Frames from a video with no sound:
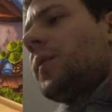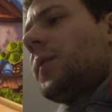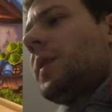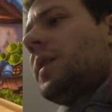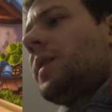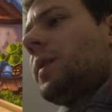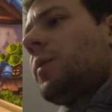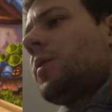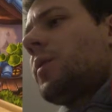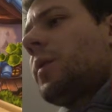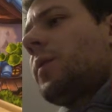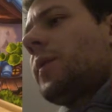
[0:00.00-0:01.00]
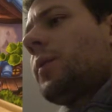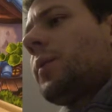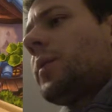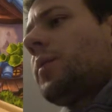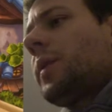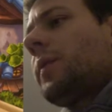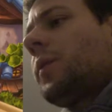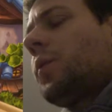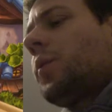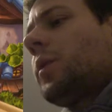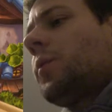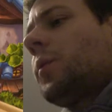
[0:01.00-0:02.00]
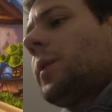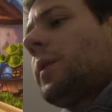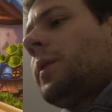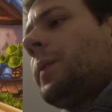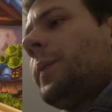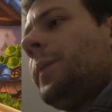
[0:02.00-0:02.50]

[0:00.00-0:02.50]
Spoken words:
face damage or if I want to have a 1/1.